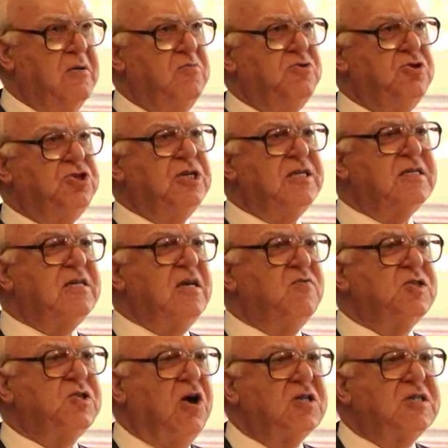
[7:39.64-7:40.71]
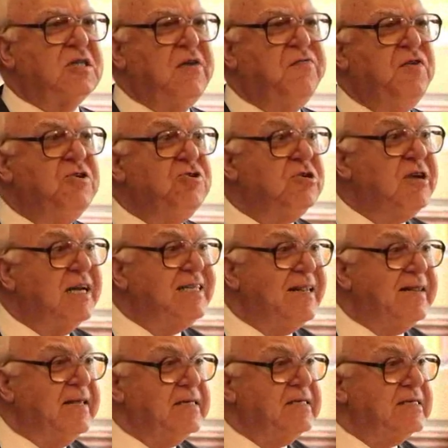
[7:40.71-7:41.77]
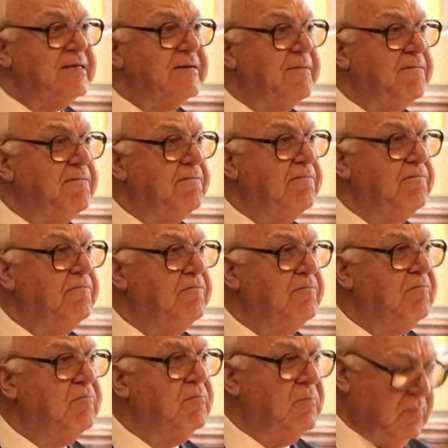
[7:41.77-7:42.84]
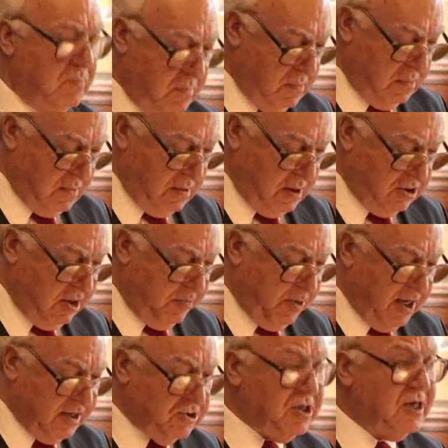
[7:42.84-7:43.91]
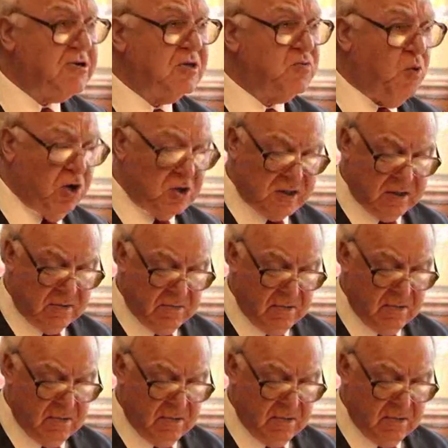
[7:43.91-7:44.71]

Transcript: Brzezinski was asked if he regretted this. He replied, "Regret what?